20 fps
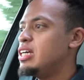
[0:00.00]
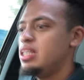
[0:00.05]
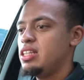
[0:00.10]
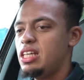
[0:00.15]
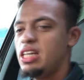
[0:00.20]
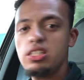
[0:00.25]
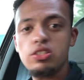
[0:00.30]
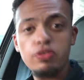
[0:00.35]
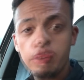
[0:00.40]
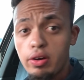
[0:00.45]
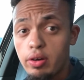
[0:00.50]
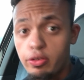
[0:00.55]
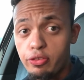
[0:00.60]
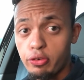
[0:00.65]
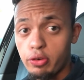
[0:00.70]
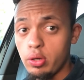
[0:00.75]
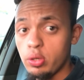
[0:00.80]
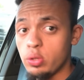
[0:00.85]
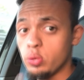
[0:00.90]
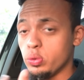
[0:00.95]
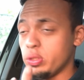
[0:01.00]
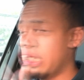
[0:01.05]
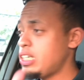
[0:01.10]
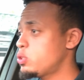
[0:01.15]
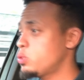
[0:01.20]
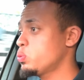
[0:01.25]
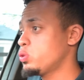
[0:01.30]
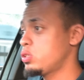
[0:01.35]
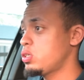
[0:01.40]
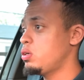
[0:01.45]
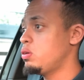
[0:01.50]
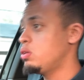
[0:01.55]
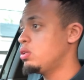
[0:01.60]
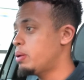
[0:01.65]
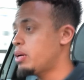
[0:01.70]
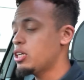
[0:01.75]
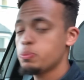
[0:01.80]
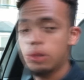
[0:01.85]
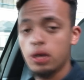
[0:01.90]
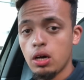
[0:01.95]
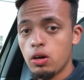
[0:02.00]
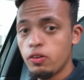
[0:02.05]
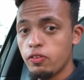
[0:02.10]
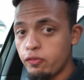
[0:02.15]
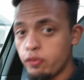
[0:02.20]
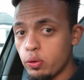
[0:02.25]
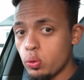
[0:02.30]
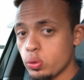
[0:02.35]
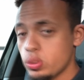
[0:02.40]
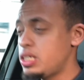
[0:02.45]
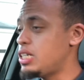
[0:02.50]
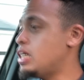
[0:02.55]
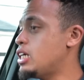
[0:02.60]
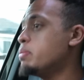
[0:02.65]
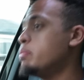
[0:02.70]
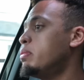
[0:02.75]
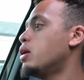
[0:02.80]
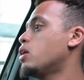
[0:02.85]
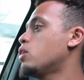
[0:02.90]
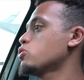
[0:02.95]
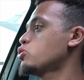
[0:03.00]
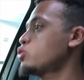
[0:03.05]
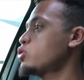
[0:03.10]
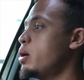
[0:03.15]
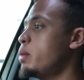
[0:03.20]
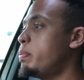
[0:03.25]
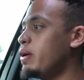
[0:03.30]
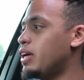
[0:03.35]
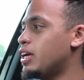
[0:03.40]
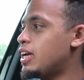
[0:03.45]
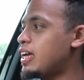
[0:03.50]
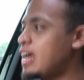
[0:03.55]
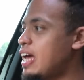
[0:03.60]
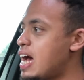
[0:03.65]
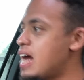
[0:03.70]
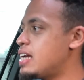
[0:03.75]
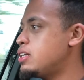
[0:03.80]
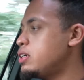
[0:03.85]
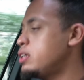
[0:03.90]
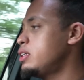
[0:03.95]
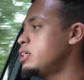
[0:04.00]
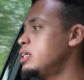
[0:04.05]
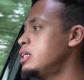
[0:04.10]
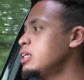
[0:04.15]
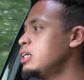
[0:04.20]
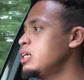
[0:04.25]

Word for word: these are very frugal. These will do the best part of 40 miles per gallon